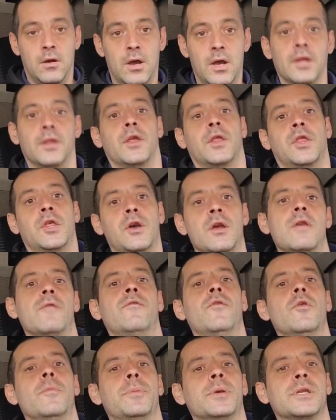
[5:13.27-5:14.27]
at the 30
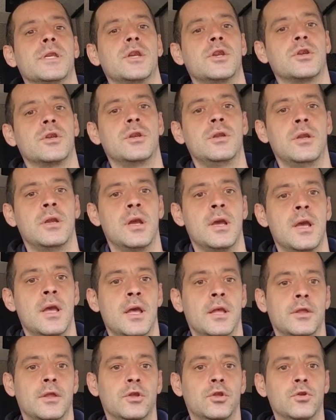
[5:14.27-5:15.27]
foot position,
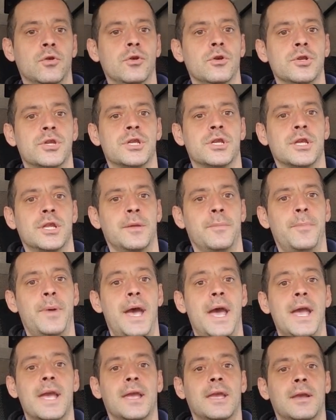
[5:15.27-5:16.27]
the doors to the
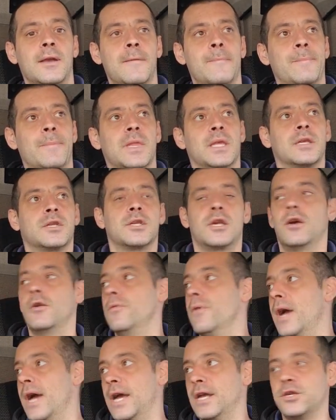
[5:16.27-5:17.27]
back.
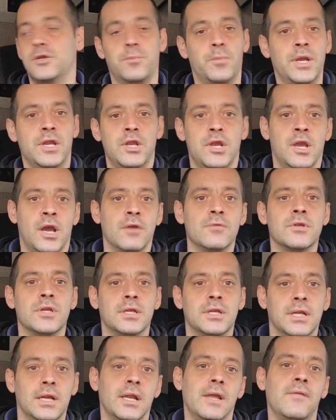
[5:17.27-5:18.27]
So when you go
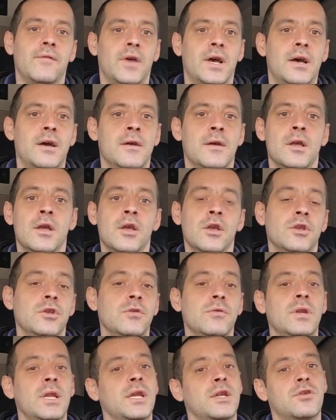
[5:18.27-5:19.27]
to deliver,
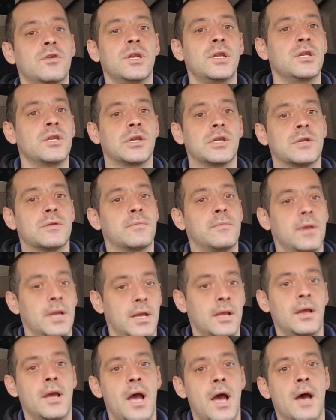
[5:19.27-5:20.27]
you literally just
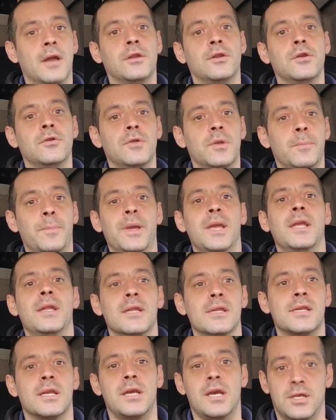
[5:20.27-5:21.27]
undo the
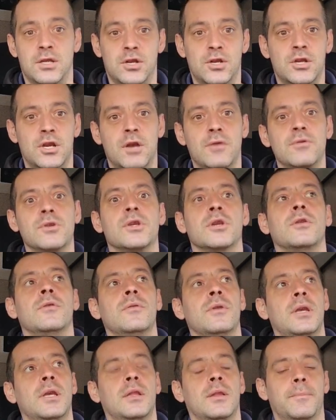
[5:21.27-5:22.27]
pins as I showed
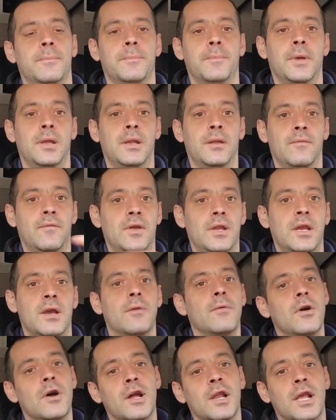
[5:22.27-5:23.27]
you in the
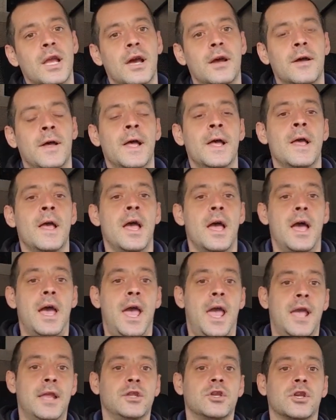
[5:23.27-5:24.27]
video earlier,
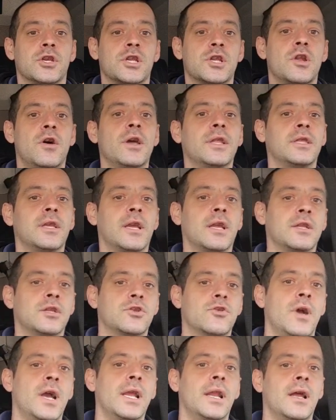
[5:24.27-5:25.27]
and just slide the
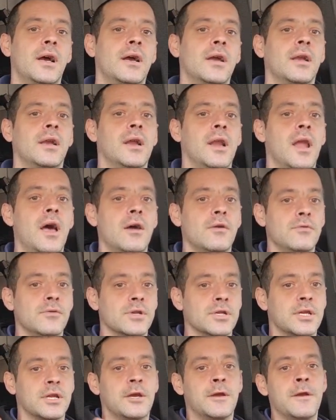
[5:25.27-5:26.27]
trailer
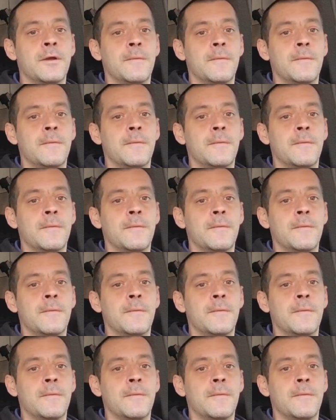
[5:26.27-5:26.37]
closed.